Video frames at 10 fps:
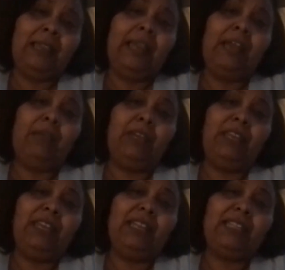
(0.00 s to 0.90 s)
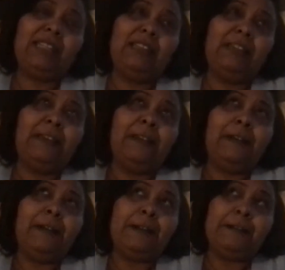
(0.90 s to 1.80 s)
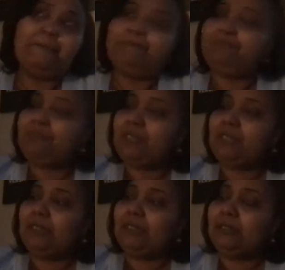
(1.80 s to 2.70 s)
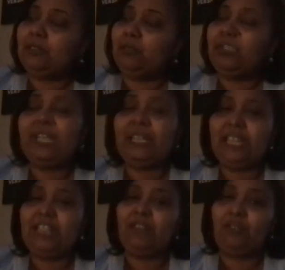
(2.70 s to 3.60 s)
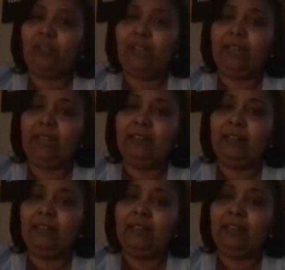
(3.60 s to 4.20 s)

and we get, we take things for granted.